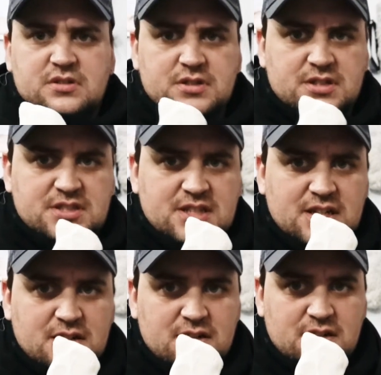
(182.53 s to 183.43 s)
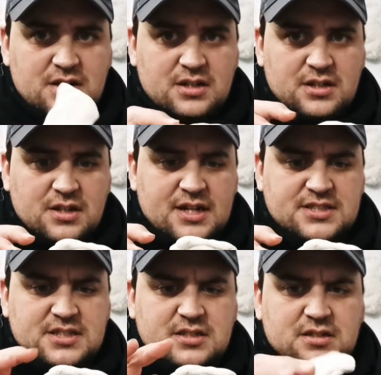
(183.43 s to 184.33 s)
as you can see,
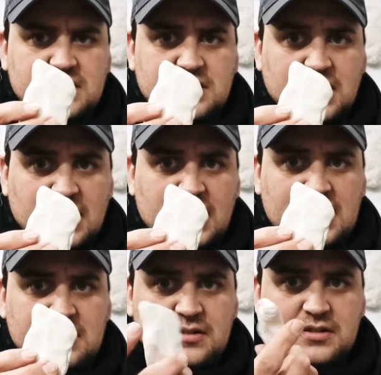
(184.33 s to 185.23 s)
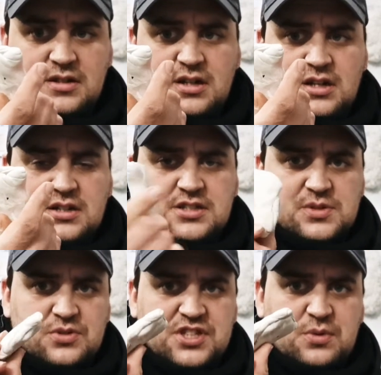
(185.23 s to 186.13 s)
nice and clean. So
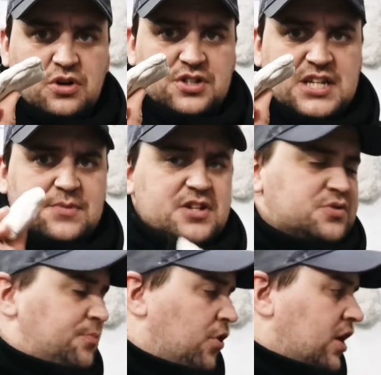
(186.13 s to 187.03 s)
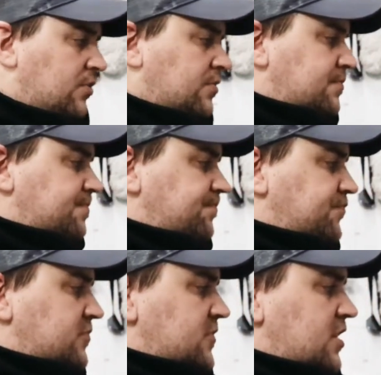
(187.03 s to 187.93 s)
we'll see what contaminants we pull out
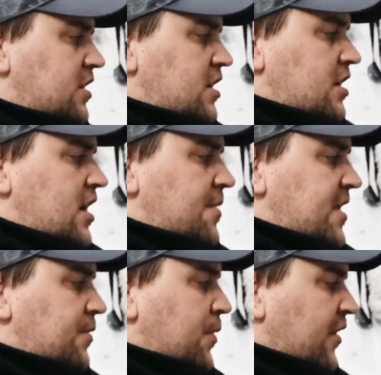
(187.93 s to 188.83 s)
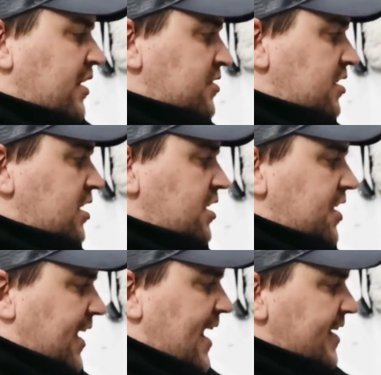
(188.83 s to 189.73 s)
in a minute when we go around.
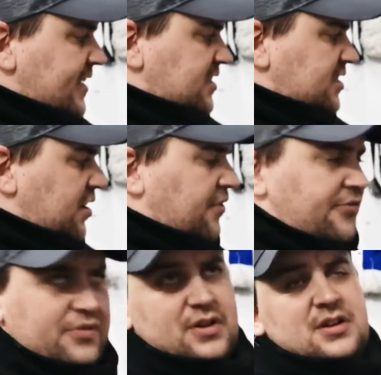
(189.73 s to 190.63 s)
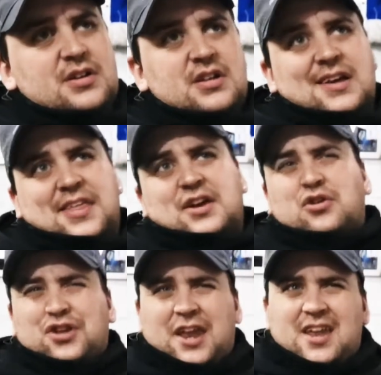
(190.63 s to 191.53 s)
You can get stuff, I think
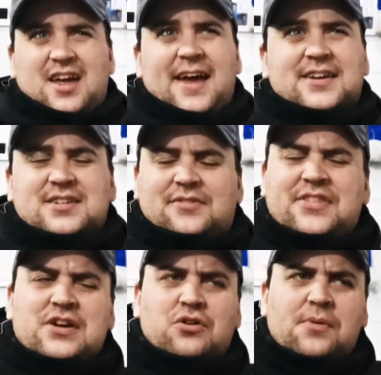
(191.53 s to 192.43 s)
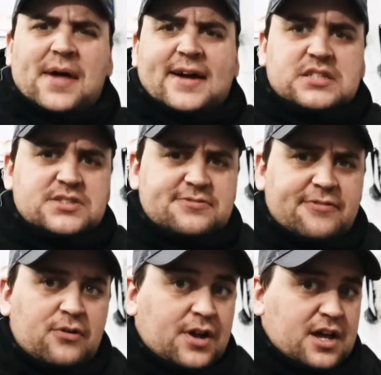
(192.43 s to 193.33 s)
called they call them
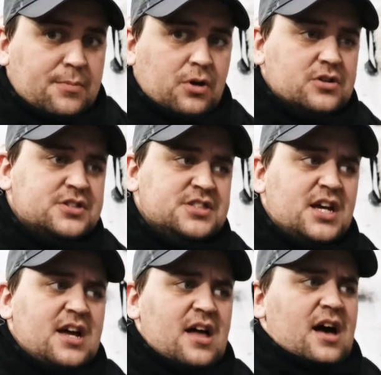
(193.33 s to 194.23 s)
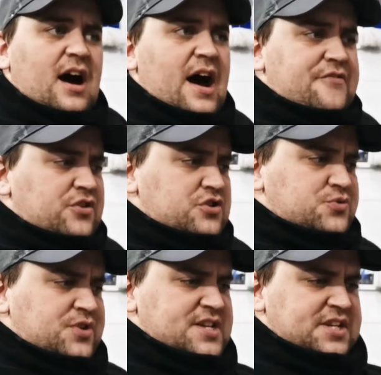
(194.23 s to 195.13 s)
exfoliator blocks. I've not used
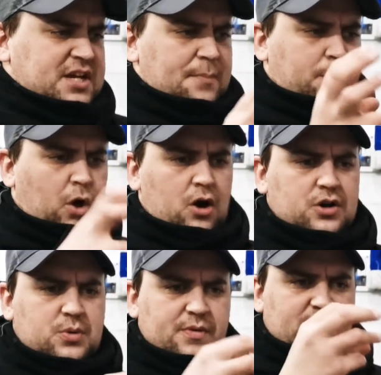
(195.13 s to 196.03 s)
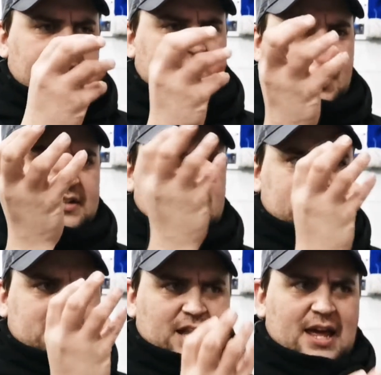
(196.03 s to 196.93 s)
them yet. It's like a block with like a
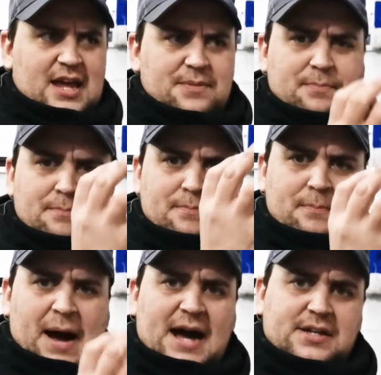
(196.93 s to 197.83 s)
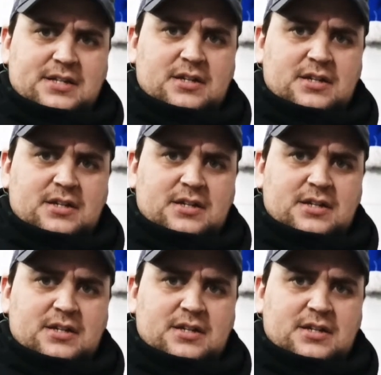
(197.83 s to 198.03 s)
clay pad,